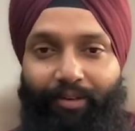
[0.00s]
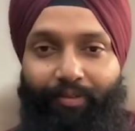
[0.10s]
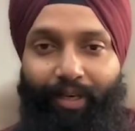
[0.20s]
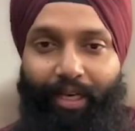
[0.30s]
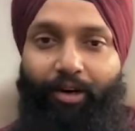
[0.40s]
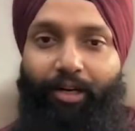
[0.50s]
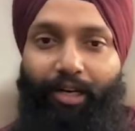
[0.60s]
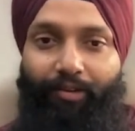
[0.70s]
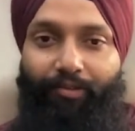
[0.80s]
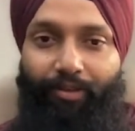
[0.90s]
We cannot
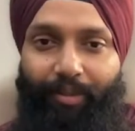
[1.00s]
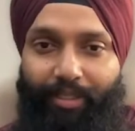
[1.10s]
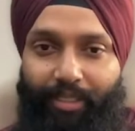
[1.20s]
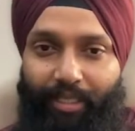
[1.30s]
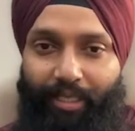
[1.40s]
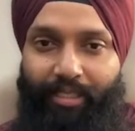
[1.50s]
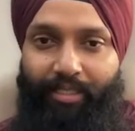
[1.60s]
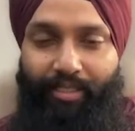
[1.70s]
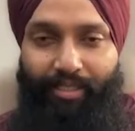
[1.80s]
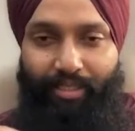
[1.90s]
infer, but sentence is